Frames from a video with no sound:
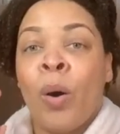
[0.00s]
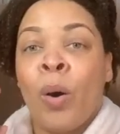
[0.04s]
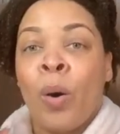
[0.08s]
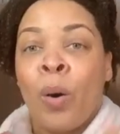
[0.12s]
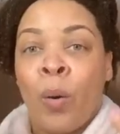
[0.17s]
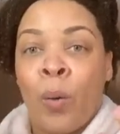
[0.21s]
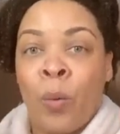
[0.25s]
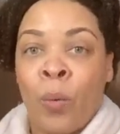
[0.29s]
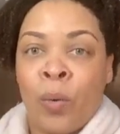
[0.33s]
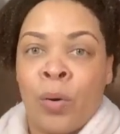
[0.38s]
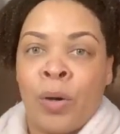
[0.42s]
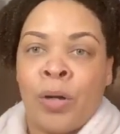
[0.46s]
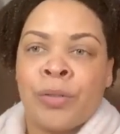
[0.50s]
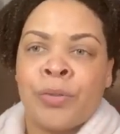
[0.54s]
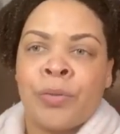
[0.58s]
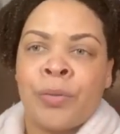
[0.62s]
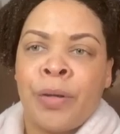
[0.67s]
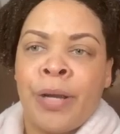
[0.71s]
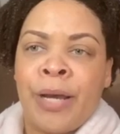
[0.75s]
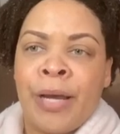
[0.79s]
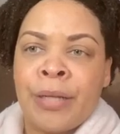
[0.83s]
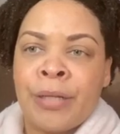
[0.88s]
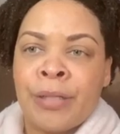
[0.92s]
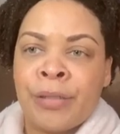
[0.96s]
or
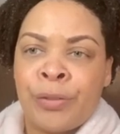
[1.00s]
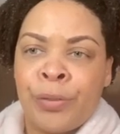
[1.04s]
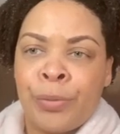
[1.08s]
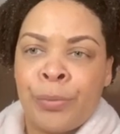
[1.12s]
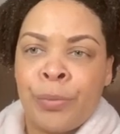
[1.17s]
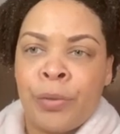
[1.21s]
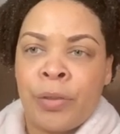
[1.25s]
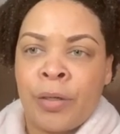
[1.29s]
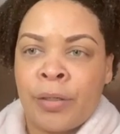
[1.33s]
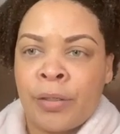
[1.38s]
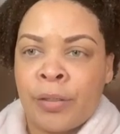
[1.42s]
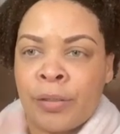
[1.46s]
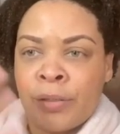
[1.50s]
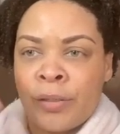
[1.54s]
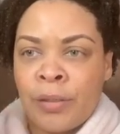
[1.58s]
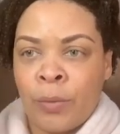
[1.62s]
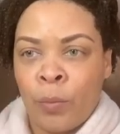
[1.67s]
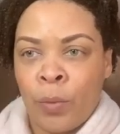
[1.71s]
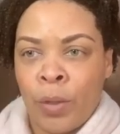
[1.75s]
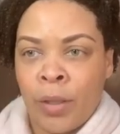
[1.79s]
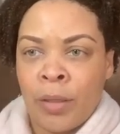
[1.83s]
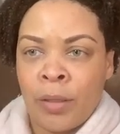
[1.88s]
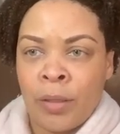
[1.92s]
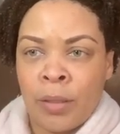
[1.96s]
trying to 2/3 and
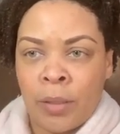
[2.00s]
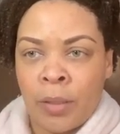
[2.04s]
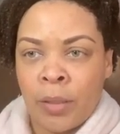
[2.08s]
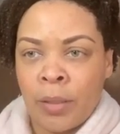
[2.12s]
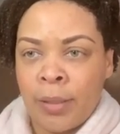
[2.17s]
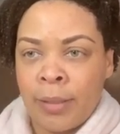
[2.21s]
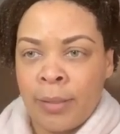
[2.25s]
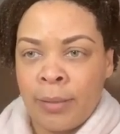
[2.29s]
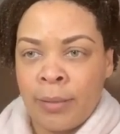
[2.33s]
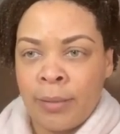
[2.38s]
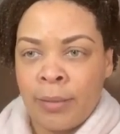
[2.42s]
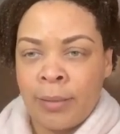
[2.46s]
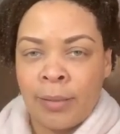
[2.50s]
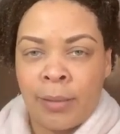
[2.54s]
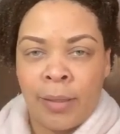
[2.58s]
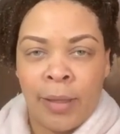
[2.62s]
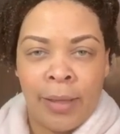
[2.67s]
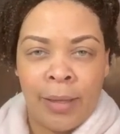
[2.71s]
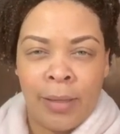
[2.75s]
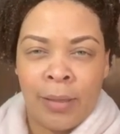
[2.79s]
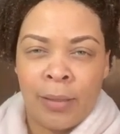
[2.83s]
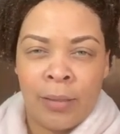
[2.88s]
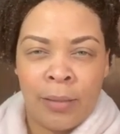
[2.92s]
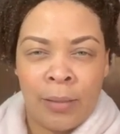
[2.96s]
1/3 it,
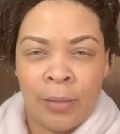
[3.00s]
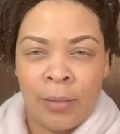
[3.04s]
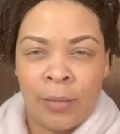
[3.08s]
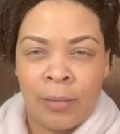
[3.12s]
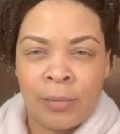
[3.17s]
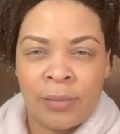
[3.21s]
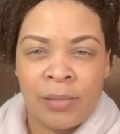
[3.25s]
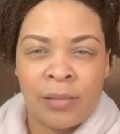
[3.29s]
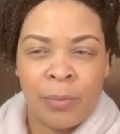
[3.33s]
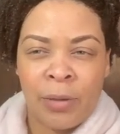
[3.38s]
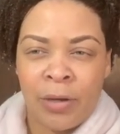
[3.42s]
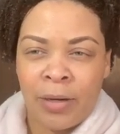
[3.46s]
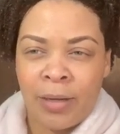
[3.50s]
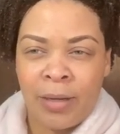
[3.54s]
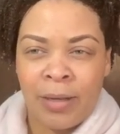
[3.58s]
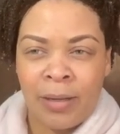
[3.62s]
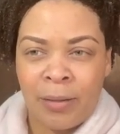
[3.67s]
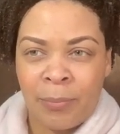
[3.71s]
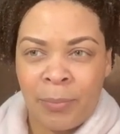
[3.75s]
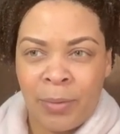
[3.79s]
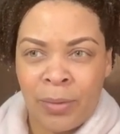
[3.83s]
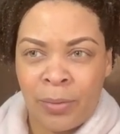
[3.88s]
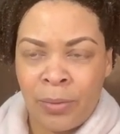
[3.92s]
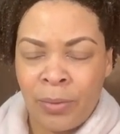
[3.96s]
like it's parted down
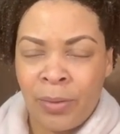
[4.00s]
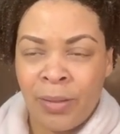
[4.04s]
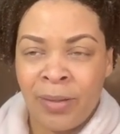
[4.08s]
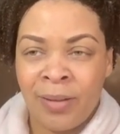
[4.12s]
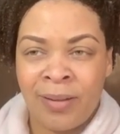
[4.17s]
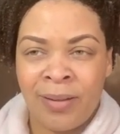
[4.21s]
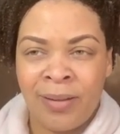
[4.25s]
the middle.